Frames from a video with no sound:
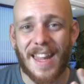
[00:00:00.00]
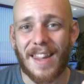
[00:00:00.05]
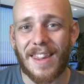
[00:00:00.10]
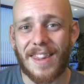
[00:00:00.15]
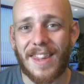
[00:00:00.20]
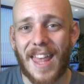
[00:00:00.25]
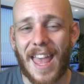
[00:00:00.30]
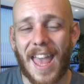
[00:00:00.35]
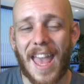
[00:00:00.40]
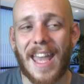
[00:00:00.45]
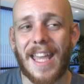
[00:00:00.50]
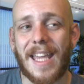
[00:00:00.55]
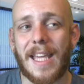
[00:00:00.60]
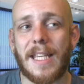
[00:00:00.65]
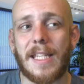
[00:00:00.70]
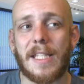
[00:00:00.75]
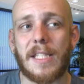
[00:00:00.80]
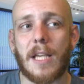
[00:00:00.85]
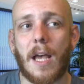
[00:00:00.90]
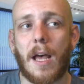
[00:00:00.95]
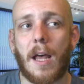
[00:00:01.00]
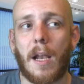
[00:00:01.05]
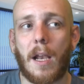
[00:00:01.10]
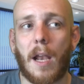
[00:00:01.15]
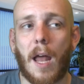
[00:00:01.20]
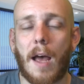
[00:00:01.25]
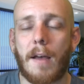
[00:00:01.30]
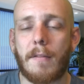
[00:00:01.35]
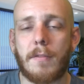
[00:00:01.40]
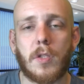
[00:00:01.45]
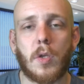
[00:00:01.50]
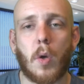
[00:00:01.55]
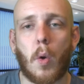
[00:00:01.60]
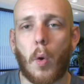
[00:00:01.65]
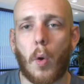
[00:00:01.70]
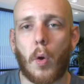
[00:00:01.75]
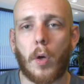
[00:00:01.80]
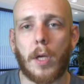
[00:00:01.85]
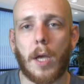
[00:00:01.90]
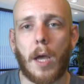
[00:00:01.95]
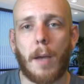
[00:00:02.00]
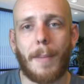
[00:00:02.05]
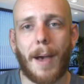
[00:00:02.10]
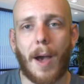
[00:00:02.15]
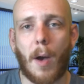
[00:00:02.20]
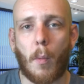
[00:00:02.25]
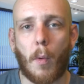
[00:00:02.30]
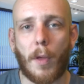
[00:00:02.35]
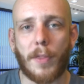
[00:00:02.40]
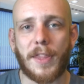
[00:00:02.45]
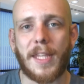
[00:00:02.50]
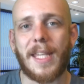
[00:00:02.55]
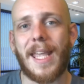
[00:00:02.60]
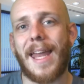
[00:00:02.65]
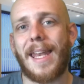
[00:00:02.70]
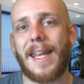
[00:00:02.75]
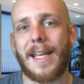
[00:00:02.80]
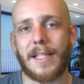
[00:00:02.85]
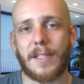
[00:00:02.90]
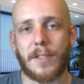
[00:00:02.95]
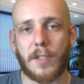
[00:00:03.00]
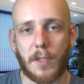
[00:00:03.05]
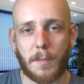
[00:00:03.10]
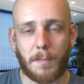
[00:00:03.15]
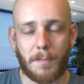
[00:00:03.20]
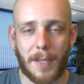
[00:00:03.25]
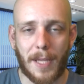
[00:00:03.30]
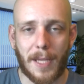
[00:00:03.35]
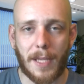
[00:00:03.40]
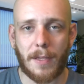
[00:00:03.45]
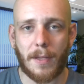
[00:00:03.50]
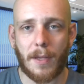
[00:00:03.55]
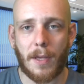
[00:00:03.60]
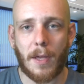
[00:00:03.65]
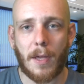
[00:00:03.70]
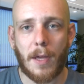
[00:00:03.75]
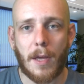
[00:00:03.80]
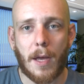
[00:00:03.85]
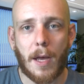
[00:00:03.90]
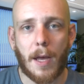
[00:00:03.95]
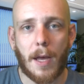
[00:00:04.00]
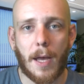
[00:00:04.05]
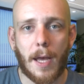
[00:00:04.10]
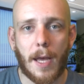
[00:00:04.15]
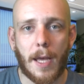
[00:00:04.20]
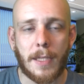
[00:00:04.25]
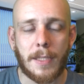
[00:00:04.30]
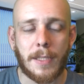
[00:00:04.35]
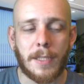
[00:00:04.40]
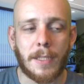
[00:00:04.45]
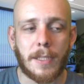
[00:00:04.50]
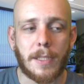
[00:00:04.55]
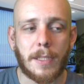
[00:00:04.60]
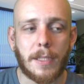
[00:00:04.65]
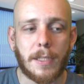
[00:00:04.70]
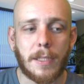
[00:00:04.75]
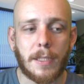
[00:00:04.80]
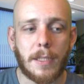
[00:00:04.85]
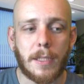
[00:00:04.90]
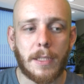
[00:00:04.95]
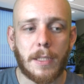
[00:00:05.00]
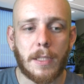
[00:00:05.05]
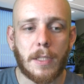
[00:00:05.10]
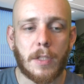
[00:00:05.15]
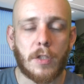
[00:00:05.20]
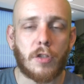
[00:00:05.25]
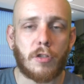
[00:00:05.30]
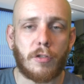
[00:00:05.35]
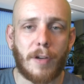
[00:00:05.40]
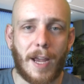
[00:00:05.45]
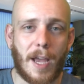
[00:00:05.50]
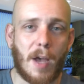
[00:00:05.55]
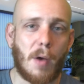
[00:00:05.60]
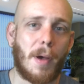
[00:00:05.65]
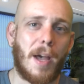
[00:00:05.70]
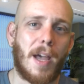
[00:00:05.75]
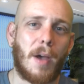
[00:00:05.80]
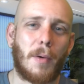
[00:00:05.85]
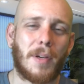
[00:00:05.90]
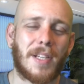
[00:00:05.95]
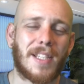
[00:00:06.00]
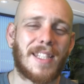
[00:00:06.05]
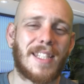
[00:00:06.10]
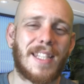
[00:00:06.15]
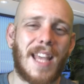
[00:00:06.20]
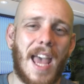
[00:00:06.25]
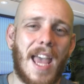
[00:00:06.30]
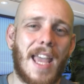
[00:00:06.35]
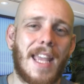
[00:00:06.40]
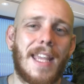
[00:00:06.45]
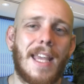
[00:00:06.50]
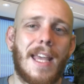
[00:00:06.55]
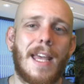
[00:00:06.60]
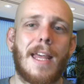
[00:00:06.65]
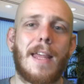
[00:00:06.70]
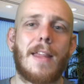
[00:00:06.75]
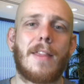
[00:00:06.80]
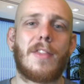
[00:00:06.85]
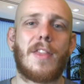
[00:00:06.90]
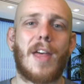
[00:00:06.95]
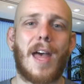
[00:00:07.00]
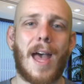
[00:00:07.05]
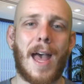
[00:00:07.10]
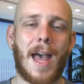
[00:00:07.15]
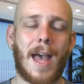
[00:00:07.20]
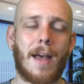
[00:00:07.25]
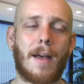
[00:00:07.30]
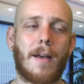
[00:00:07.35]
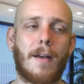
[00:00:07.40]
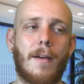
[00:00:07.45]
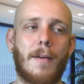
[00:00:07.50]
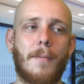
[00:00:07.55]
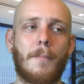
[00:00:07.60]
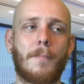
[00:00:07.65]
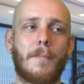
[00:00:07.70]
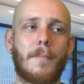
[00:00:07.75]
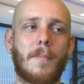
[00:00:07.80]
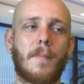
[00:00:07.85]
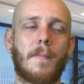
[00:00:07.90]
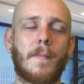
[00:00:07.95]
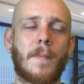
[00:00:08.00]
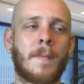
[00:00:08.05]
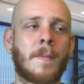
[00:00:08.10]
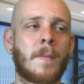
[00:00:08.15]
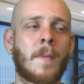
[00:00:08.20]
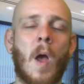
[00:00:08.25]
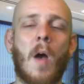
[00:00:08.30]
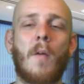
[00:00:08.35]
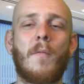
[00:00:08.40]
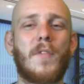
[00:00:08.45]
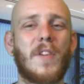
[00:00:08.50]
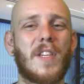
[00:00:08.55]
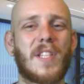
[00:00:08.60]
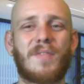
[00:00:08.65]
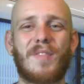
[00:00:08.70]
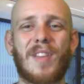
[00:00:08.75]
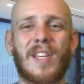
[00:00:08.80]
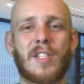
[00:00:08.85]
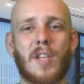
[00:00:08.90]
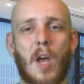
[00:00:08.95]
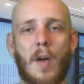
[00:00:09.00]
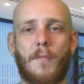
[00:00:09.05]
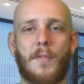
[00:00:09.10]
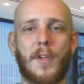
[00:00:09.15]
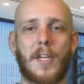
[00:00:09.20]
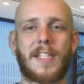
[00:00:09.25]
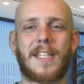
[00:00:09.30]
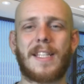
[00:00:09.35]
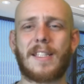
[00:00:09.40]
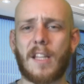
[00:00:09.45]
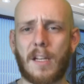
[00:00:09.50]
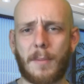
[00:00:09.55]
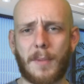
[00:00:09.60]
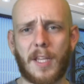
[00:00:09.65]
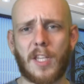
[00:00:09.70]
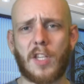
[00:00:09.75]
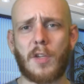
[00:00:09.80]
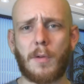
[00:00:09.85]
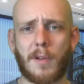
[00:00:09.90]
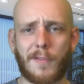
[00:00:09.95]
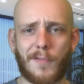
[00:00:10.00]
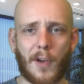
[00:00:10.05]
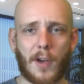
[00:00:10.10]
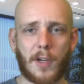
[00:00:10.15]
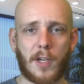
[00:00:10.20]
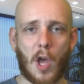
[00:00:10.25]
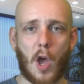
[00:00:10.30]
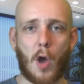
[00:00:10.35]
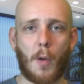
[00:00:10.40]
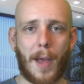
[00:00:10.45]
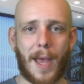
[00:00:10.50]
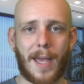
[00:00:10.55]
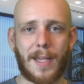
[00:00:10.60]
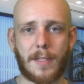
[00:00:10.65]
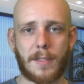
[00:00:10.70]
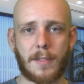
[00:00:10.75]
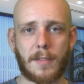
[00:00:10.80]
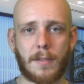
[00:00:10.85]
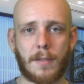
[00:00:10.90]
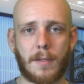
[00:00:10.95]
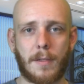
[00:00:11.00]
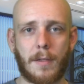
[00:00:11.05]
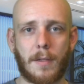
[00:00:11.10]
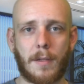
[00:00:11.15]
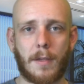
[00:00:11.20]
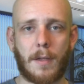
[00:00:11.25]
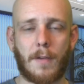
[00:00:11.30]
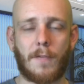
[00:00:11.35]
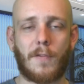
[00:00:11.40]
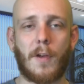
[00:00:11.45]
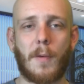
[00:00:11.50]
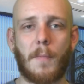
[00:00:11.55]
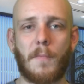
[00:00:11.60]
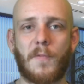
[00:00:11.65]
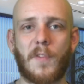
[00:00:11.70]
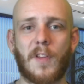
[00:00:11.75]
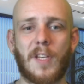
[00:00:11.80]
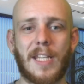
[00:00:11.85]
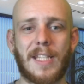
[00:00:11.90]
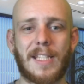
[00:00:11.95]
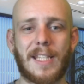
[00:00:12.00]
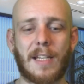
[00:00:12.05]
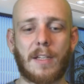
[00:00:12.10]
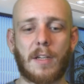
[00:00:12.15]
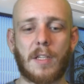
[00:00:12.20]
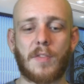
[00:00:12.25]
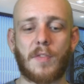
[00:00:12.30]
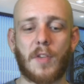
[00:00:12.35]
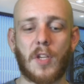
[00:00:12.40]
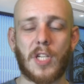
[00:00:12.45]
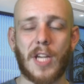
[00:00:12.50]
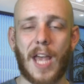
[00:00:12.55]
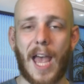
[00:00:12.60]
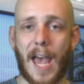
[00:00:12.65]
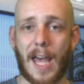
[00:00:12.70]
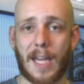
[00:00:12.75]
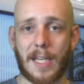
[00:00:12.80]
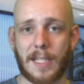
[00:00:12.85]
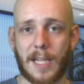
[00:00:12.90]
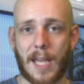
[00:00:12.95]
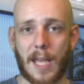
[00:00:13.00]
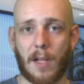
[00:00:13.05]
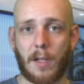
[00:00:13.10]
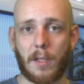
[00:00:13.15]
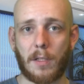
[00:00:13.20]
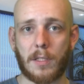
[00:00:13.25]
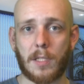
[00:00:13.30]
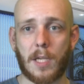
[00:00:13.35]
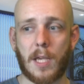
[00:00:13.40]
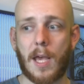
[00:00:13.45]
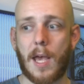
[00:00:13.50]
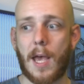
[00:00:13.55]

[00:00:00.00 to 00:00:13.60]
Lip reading: There is a lot of talk about what the NX could be, and straight away I want to say that obvious things obvious. There's going to be a unified OS for Nintendo's future handheld